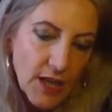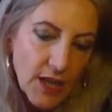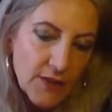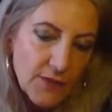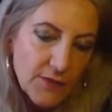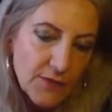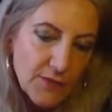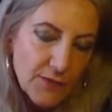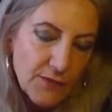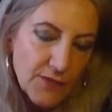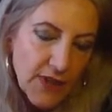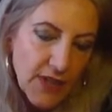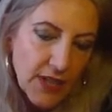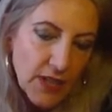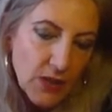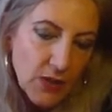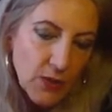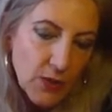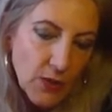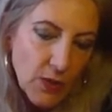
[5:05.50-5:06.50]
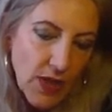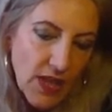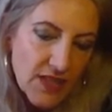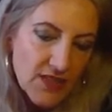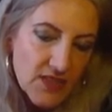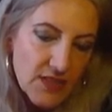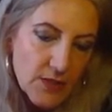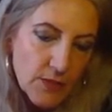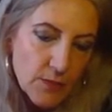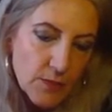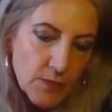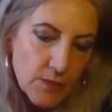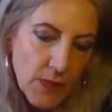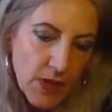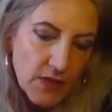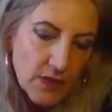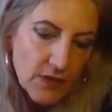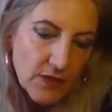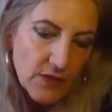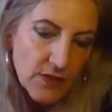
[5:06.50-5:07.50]
I feel as the
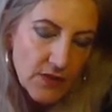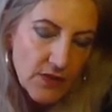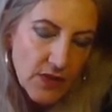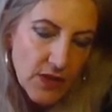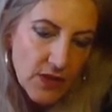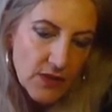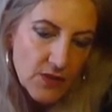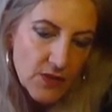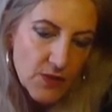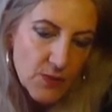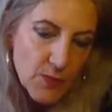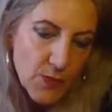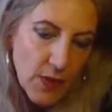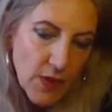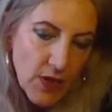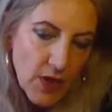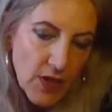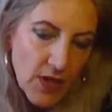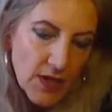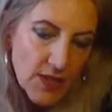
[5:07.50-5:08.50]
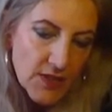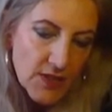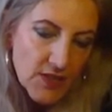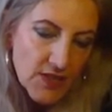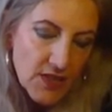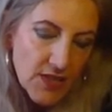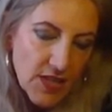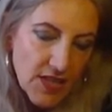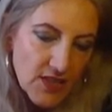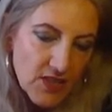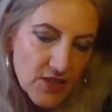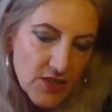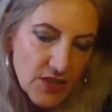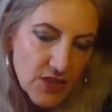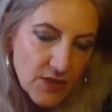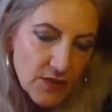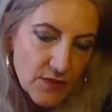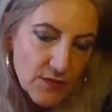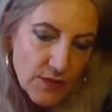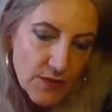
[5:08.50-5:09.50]
month goes by, as the next
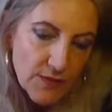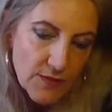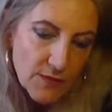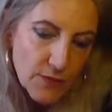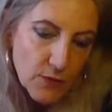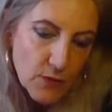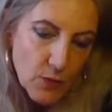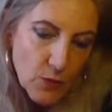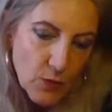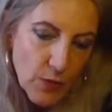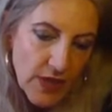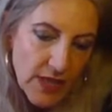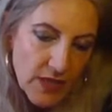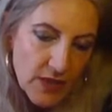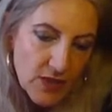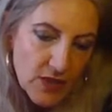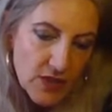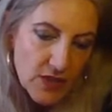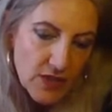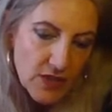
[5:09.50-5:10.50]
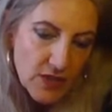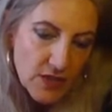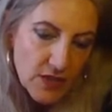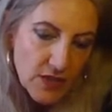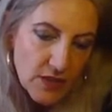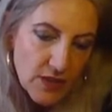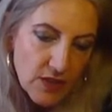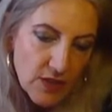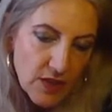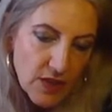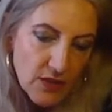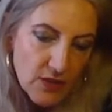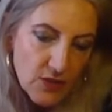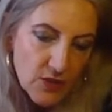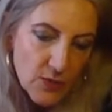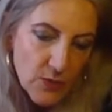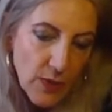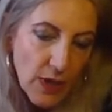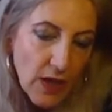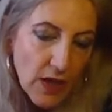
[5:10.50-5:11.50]
2, 3, 4 weeks
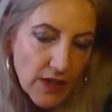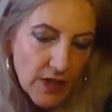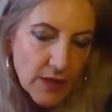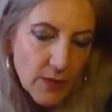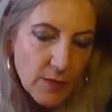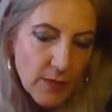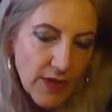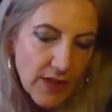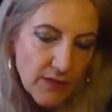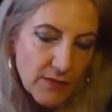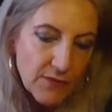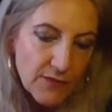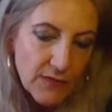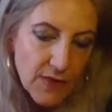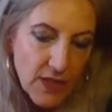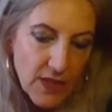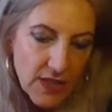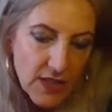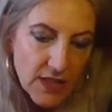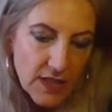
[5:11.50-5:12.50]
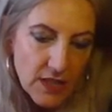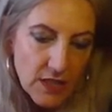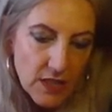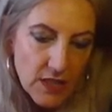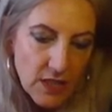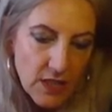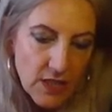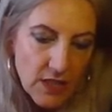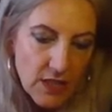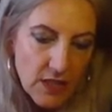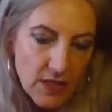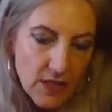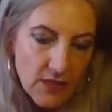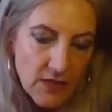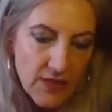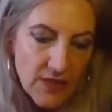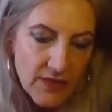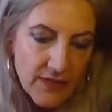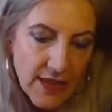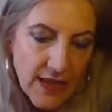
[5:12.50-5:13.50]
goes by, you may find
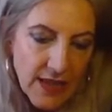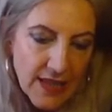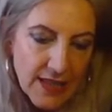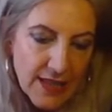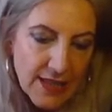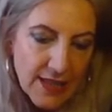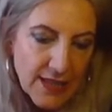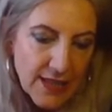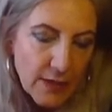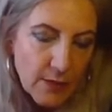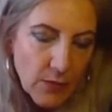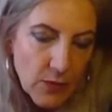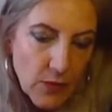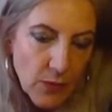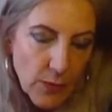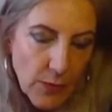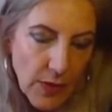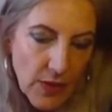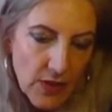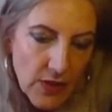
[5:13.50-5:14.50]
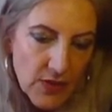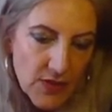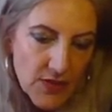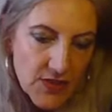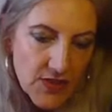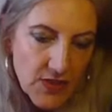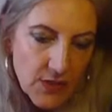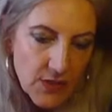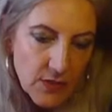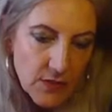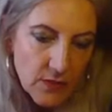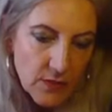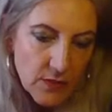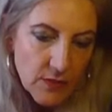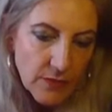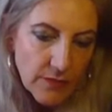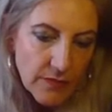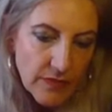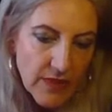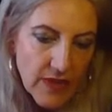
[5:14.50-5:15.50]
that that Libra person
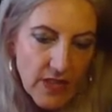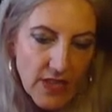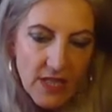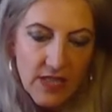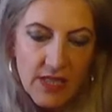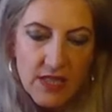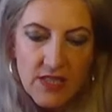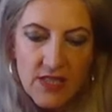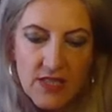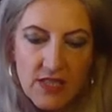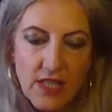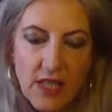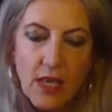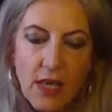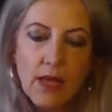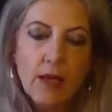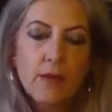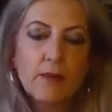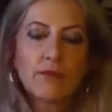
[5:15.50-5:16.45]
is